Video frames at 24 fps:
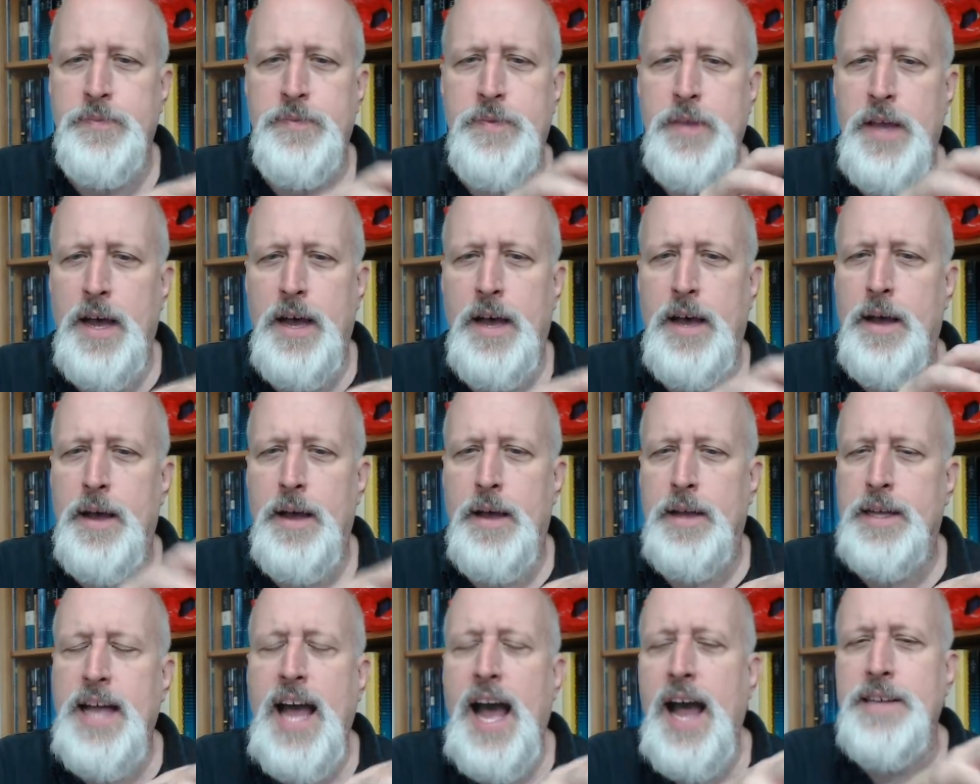
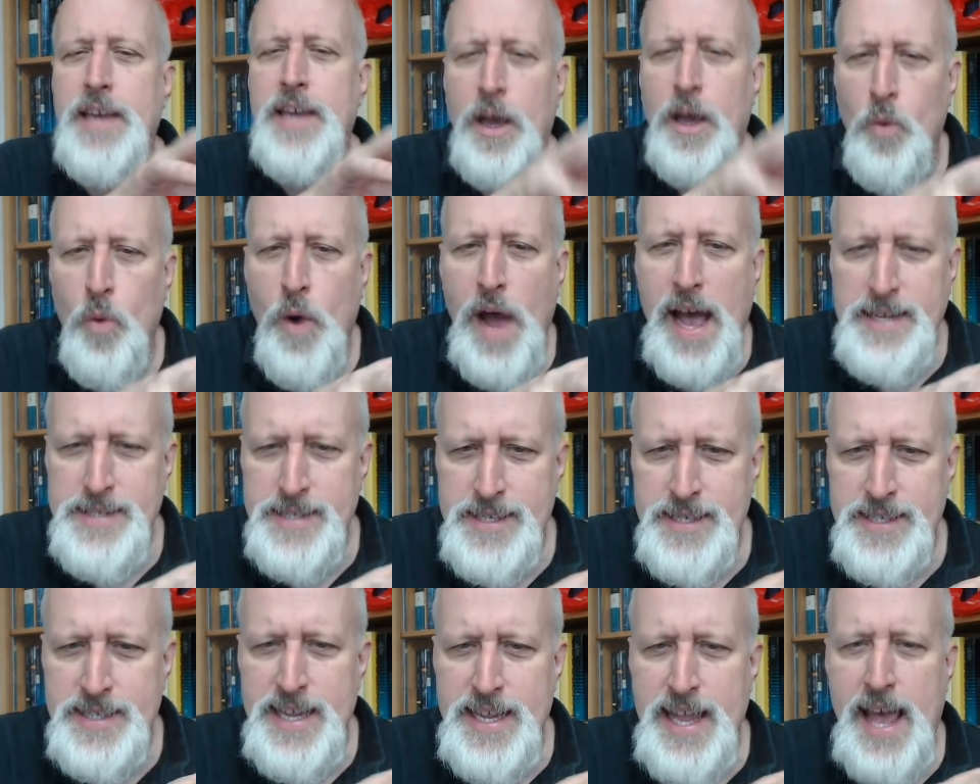Kanye
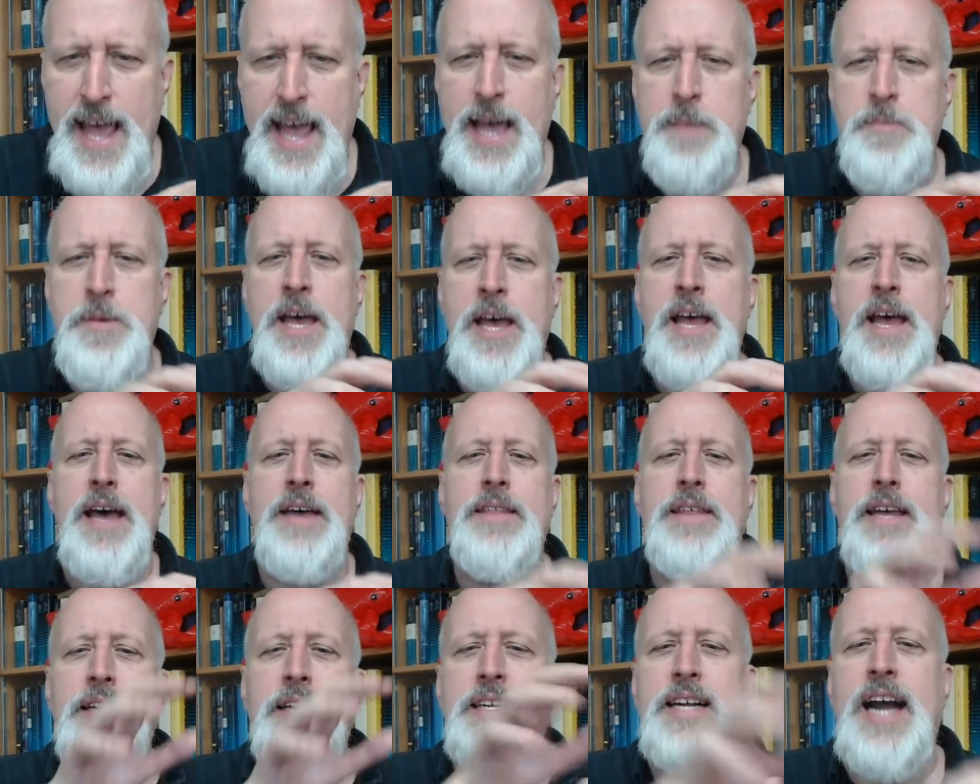West's name,
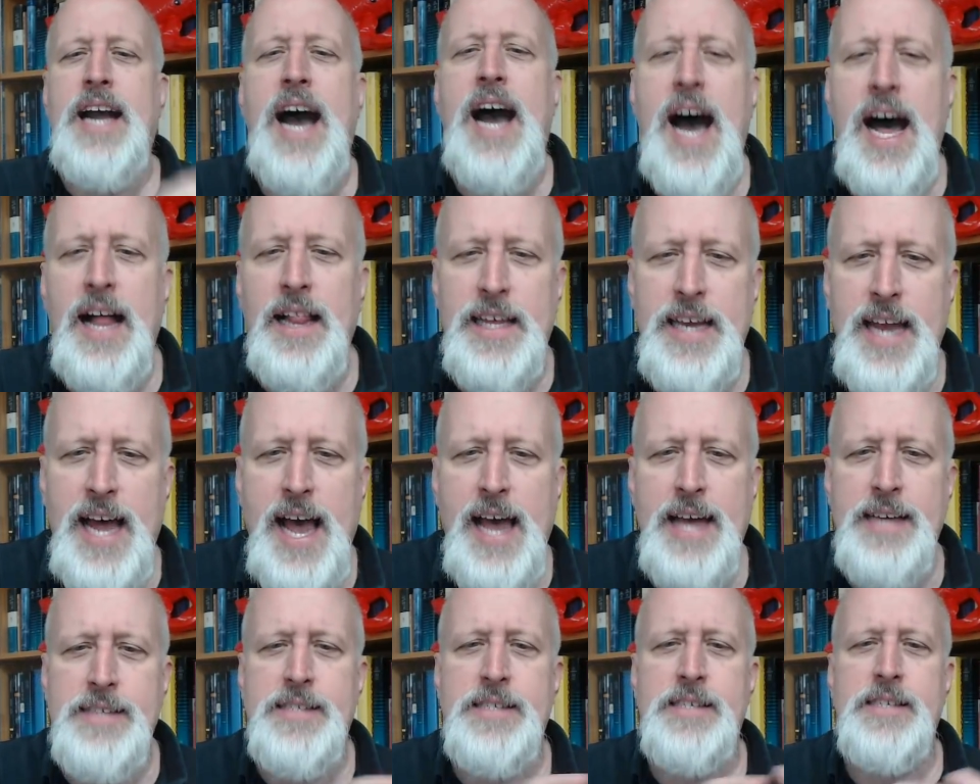and then
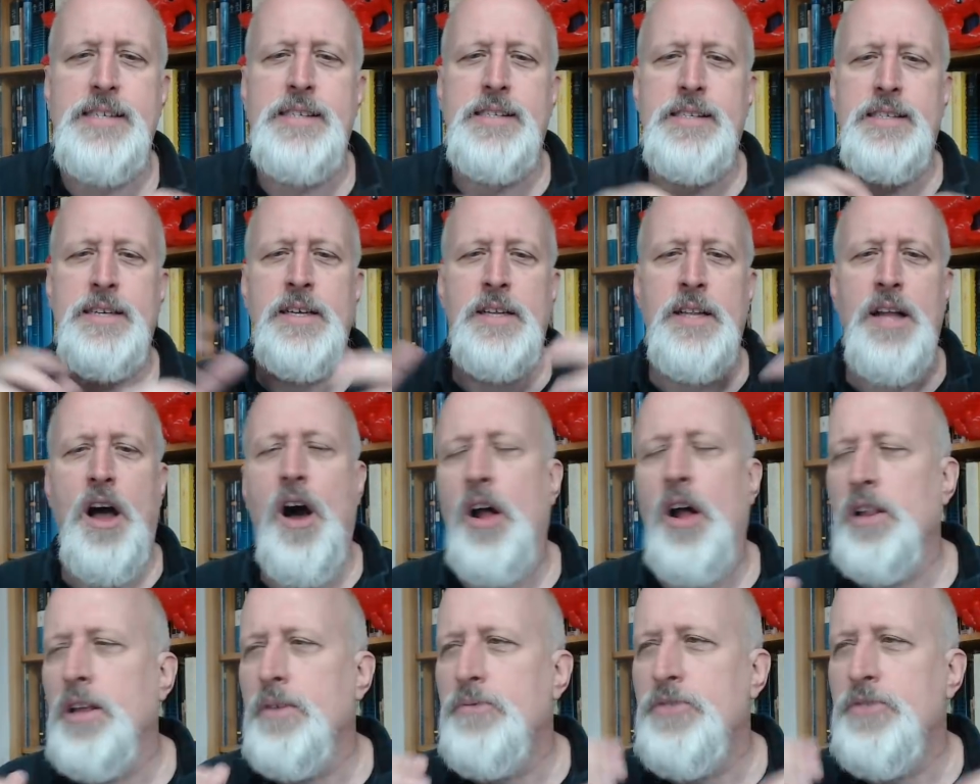colonizes all